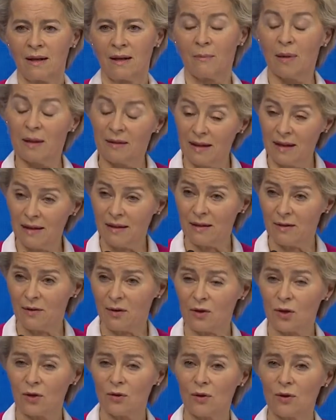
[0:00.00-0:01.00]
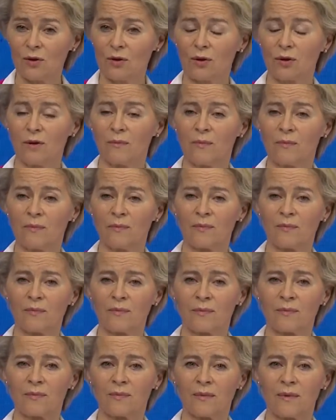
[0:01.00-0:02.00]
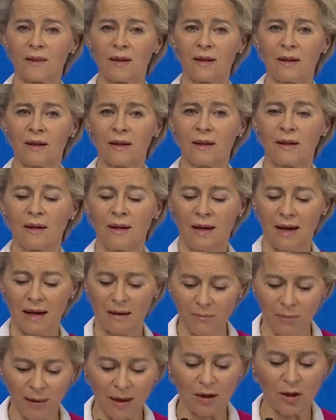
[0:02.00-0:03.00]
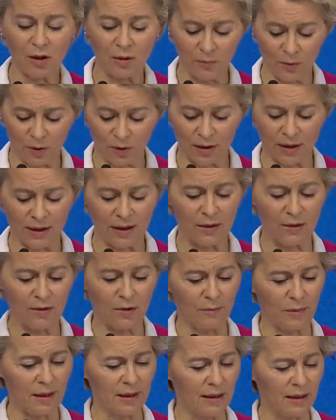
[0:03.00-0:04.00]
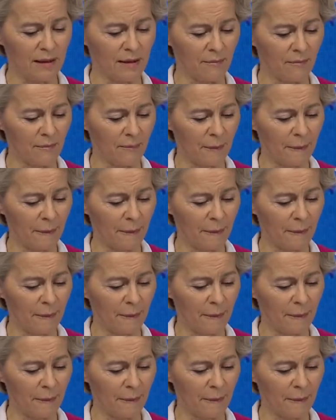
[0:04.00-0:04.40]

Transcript: But that is the short term, and much more needs to be done.